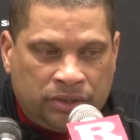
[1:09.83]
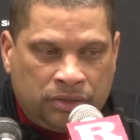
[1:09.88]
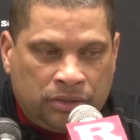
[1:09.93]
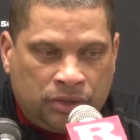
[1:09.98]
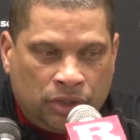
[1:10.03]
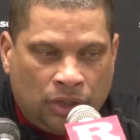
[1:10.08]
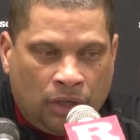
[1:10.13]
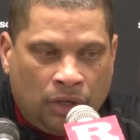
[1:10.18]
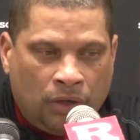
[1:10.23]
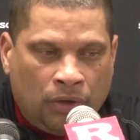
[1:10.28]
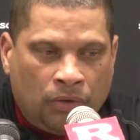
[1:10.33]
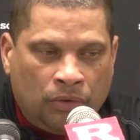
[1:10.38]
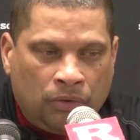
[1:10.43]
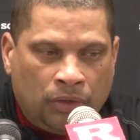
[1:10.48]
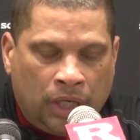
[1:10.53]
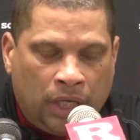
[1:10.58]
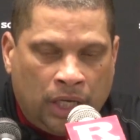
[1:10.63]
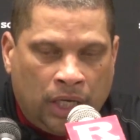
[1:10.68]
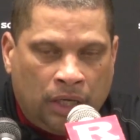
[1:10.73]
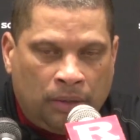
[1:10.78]
So
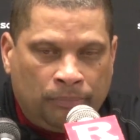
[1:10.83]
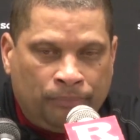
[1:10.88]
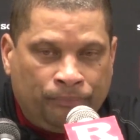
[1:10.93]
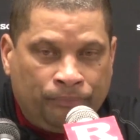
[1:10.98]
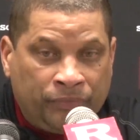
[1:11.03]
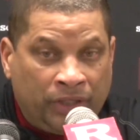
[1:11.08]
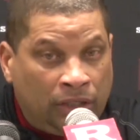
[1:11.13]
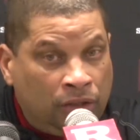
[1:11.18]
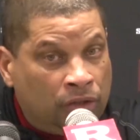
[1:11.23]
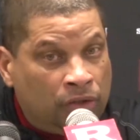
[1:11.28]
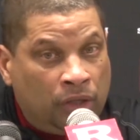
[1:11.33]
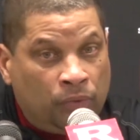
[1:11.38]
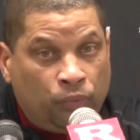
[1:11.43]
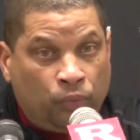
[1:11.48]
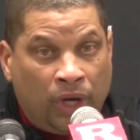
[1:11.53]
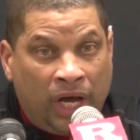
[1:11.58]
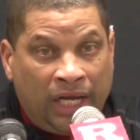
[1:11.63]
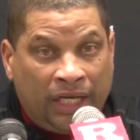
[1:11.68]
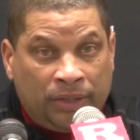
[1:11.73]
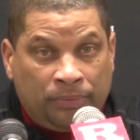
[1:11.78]
and
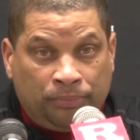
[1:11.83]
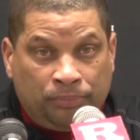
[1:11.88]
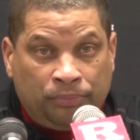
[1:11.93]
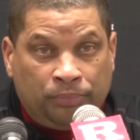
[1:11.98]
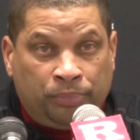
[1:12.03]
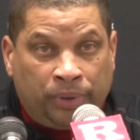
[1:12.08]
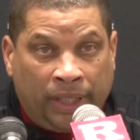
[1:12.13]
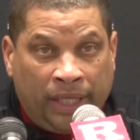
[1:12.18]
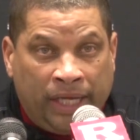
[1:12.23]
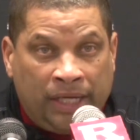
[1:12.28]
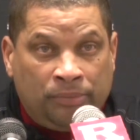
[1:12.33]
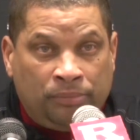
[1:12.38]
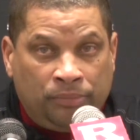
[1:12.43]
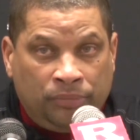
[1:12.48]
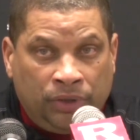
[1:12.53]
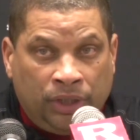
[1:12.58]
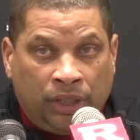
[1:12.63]
Wally played,